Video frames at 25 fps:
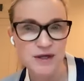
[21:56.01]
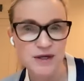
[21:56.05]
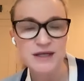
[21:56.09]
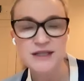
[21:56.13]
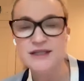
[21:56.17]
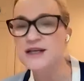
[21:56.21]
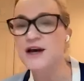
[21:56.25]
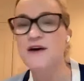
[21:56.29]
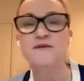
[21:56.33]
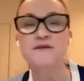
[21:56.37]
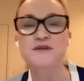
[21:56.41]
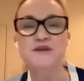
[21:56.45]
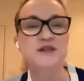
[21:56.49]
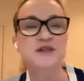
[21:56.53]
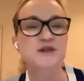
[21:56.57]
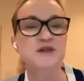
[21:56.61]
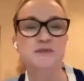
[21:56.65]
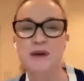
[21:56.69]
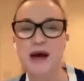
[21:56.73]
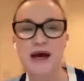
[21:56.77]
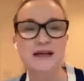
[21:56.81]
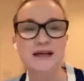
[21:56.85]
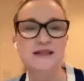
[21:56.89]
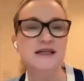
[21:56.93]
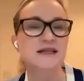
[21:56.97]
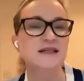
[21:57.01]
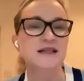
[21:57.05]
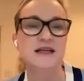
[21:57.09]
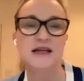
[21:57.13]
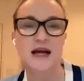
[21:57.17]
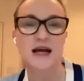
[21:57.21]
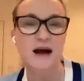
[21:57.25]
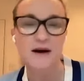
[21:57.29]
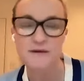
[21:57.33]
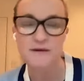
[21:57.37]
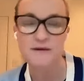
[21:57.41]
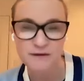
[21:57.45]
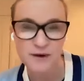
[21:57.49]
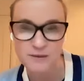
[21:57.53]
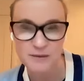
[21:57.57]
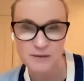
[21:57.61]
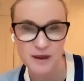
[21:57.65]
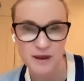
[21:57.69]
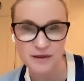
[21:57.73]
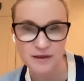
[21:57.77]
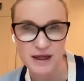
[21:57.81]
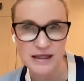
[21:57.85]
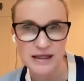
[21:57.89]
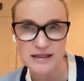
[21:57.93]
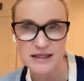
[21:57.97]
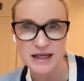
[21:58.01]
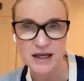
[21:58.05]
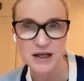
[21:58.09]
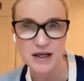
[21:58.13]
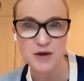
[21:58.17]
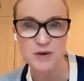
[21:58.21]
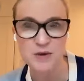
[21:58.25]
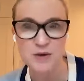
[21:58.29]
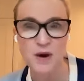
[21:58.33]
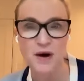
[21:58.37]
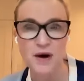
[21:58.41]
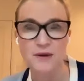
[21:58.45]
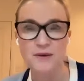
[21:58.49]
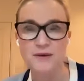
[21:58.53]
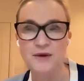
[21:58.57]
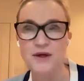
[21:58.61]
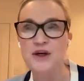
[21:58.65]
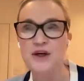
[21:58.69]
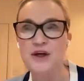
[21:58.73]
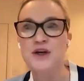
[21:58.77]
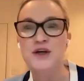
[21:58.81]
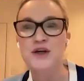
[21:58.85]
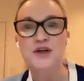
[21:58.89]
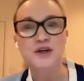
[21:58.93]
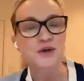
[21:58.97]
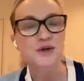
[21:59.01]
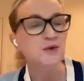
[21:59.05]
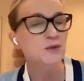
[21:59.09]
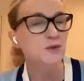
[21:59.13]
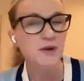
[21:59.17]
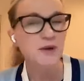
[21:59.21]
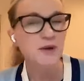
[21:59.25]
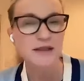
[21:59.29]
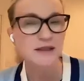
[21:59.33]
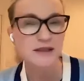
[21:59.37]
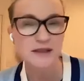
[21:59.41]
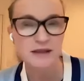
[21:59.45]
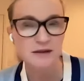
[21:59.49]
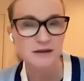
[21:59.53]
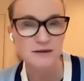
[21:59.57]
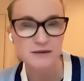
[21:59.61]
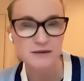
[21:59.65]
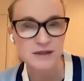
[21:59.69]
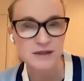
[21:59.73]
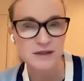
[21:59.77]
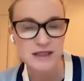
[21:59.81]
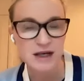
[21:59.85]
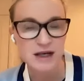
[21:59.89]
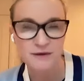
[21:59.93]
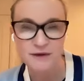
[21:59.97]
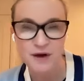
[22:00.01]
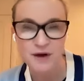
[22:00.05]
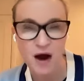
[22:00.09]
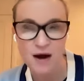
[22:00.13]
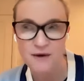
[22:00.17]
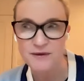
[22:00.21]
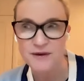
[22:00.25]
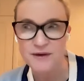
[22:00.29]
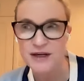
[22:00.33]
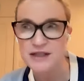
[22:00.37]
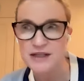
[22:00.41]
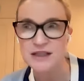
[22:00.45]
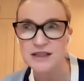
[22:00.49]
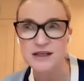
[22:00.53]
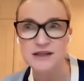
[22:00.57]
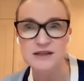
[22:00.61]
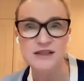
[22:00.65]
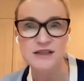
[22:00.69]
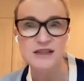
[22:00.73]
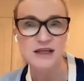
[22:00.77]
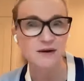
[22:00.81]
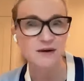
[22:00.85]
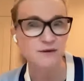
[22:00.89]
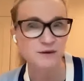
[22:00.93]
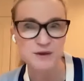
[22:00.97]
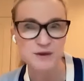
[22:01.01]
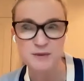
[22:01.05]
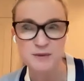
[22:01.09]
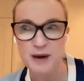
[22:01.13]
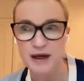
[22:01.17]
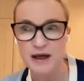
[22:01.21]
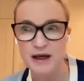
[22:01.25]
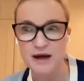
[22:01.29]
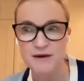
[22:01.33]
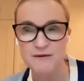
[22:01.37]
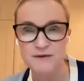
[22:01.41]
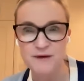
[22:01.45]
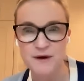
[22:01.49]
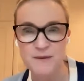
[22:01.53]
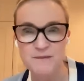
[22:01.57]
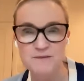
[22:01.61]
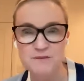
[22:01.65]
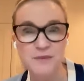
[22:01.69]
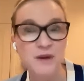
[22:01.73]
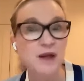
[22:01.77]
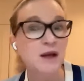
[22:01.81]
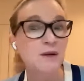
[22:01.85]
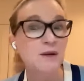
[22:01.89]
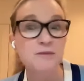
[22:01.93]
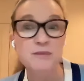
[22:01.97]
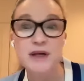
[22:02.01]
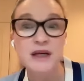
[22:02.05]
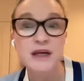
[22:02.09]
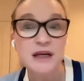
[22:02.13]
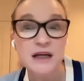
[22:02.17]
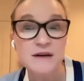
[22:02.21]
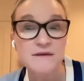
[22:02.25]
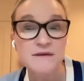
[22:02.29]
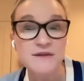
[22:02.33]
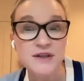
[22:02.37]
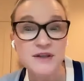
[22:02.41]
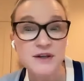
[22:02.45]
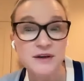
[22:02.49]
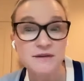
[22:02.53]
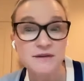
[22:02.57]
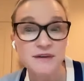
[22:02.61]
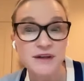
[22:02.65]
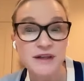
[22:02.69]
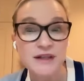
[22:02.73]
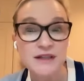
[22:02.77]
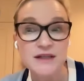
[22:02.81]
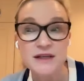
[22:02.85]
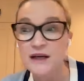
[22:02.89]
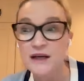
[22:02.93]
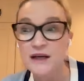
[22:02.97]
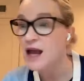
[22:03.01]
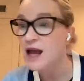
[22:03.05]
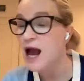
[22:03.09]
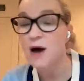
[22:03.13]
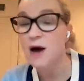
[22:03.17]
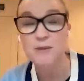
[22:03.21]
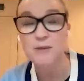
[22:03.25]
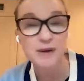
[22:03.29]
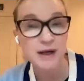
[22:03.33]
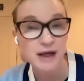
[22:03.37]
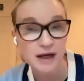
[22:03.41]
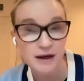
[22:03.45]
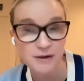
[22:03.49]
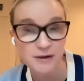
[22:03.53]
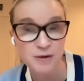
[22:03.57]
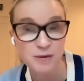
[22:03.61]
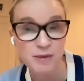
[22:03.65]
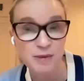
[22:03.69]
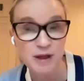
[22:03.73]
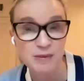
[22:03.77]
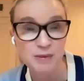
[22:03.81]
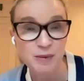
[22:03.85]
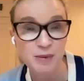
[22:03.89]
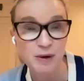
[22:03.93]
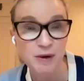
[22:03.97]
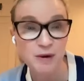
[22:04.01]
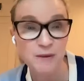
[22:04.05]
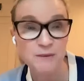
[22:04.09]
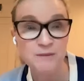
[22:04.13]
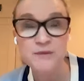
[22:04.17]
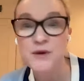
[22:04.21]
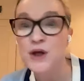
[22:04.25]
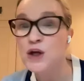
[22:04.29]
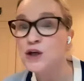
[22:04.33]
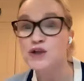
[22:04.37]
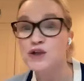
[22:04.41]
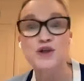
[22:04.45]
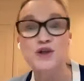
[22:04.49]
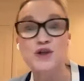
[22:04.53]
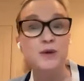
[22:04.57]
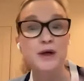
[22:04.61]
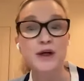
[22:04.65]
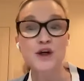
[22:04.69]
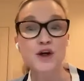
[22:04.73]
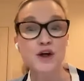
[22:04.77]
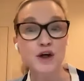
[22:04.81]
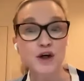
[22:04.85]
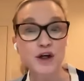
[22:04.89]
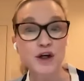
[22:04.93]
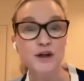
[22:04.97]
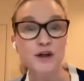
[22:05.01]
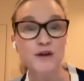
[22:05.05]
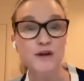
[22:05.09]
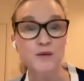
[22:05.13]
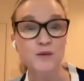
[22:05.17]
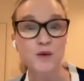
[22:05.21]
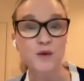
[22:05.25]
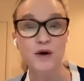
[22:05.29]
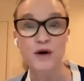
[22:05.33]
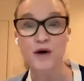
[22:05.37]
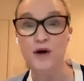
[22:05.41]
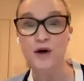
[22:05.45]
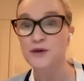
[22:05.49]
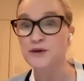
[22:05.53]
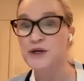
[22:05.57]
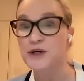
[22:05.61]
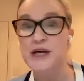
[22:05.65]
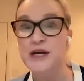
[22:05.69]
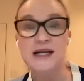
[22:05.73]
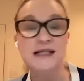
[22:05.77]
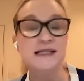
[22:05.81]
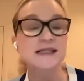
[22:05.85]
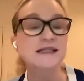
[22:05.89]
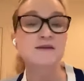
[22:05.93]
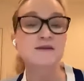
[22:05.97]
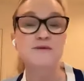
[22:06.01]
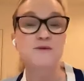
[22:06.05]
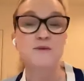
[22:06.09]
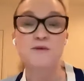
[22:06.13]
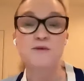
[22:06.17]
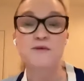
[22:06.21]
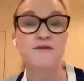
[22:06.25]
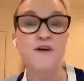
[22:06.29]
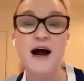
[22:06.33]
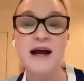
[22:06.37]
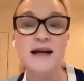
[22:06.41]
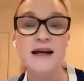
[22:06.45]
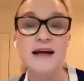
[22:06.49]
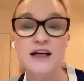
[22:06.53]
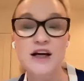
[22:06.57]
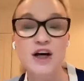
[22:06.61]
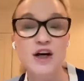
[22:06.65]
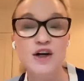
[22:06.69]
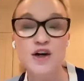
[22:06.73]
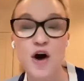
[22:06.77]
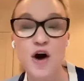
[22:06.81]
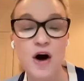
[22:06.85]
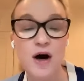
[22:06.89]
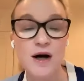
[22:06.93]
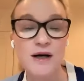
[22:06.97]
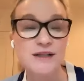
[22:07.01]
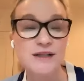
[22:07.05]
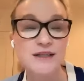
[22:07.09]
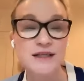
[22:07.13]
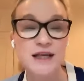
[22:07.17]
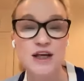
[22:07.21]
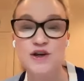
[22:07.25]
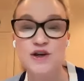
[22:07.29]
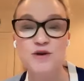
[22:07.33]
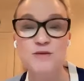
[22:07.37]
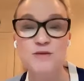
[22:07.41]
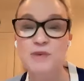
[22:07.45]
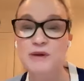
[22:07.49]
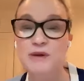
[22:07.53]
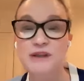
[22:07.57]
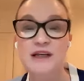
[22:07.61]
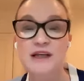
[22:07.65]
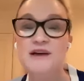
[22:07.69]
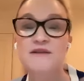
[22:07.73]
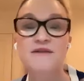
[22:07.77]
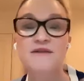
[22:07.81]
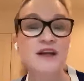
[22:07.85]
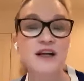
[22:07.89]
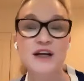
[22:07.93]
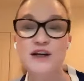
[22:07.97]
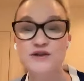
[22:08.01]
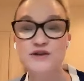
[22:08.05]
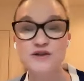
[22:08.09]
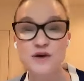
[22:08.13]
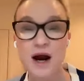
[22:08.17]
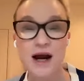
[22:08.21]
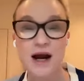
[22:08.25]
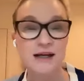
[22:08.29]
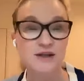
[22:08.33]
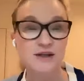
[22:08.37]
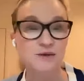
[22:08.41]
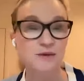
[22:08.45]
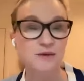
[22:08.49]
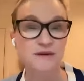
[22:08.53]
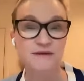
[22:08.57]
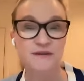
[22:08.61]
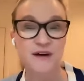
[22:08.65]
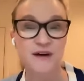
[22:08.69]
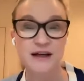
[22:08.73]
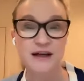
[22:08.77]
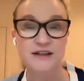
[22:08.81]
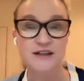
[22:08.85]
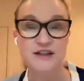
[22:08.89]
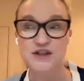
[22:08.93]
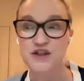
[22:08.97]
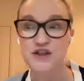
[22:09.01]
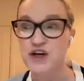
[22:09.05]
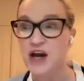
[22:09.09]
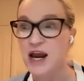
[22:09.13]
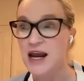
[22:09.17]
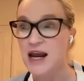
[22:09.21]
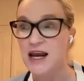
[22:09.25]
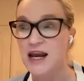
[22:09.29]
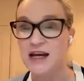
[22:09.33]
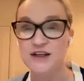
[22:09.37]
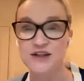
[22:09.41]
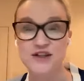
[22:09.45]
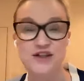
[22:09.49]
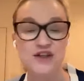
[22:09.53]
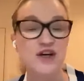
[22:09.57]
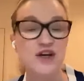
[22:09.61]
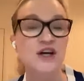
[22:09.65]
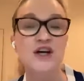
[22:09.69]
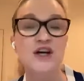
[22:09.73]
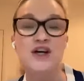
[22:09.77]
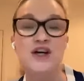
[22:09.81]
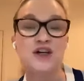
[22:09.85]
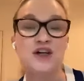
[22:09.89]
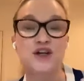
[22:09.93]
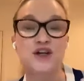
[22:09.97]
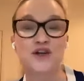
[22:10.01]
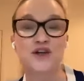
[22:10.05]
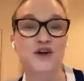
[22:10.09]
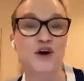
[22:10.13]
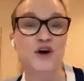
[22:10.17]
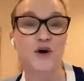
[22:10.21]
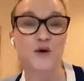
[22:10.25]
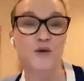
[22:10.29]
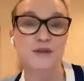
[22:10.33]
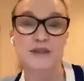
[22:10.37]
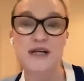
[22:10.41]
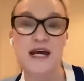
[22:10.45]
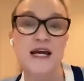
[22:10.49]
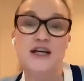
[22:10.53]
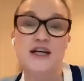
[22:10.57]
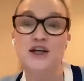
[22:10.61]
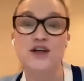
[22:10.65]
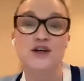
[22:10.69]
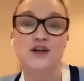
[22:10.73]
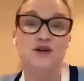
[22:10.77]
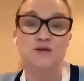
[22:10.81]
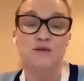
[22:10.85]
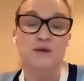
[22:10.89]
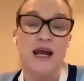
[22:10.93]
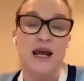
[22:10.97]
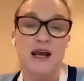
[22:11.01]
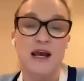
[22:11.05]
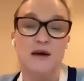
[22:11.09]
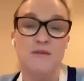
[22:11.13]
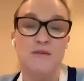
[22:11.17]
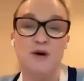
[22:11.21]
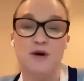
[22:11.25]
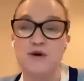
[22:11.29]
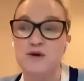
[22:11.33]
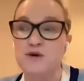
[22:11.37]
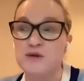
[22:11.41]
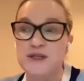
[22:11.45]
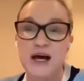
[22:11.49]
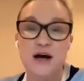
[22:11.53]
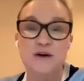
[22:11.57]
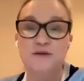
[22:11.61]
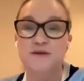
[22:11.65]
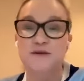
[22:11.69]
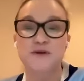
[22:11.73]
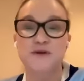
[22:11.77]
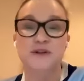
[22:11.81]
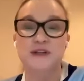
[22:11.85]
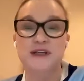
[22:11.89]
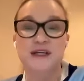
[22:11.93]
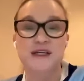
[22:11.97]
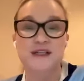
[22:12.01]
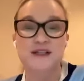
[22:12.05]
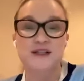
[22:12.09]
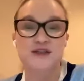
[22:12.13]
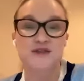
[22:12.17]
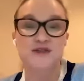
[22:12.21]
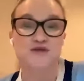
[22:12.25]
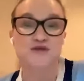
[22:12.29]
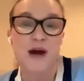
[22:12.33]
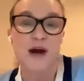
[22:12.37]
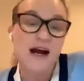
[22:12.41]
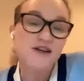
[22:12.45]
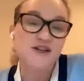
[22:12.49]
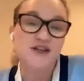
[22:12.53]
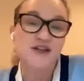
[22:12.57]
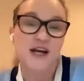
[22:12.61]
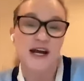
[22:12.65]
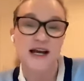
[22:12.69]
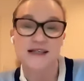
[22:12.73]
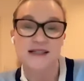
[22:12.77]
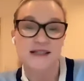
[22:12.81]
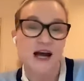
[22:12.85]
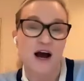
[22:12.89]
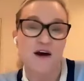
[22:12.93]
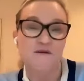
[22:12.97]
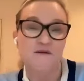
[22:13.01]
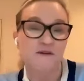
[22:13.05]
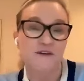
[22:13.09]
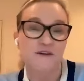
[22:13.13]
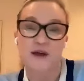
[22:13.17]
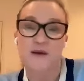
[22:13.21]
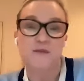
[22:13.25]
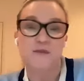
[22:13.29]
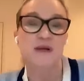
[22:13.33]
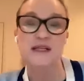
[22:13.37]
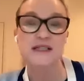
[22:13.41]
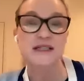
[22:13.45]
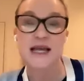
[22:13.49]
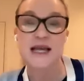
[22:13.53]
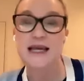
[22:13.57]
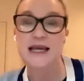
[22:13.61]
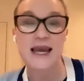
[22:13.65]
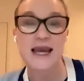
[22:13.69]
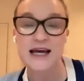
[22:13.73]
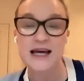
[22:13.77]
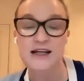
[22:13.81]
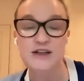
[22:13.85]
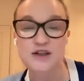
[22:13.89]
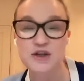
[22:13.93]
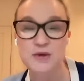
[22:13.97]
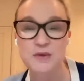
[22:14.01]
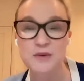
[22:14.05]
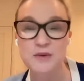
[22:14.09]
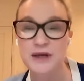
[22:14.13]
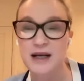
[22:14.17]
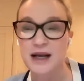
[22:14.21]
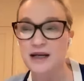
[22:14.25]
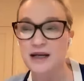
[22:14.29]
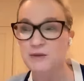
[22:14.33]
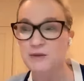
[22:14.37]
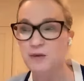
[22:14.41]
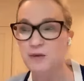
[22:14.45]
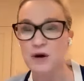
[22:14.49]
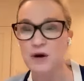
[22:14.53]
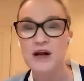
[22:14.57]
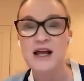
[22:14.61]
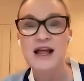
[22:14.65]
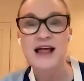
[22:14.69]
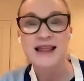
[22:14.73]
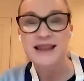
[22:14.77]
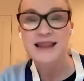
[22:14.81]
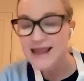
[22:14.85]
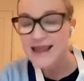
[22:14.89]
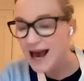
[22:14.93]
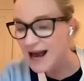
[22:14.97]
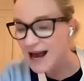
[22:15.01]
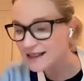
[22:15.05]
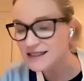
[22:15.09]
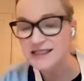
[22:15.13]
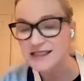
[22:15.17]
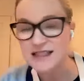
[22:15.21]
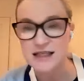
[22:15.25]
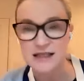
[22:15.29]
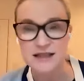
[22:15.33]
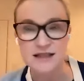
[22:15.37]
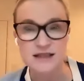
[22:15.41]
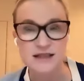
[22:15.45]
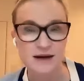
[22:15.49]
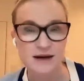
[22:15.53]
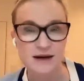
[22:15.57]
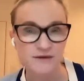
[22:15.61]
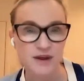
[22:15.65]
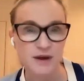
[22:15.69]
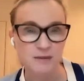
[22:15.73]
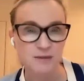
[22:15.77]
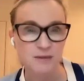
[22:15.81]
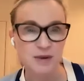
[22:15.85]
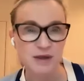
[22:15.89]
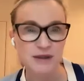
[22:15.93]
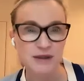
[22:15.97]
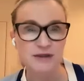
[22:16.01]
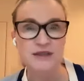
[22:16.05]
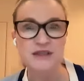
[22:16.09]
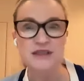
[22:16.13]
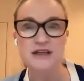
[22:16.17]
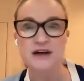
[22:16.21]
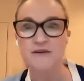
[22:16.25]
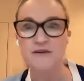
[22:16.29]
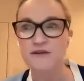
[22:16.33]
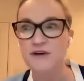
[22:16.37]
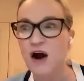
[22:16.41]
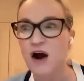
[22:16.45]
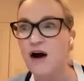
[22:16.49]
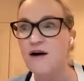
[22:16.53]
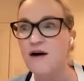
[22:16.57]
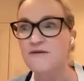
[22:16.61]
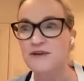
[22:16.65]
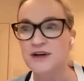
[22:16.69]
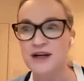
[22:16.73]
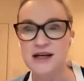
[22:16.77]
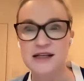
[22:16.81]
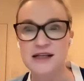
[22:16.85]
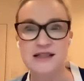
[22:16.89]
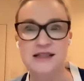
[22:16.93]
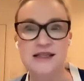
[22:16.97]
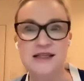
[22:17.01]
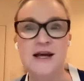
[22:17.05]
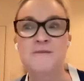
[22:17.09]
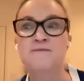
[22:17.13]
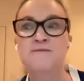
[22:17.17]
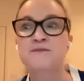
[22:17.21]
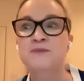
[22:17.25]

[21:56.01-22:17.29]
Self-respect doesn't come from the things that you own. You know what self-confidence and self-respect come from? Being of service, helping other people, doing good in the world, finding a cause that you believe in and trying to affect a change, you know, taking your neighbor who's elderly's trash cans out for them because they can't do it anymore. That's the stuff that builds self-confidence.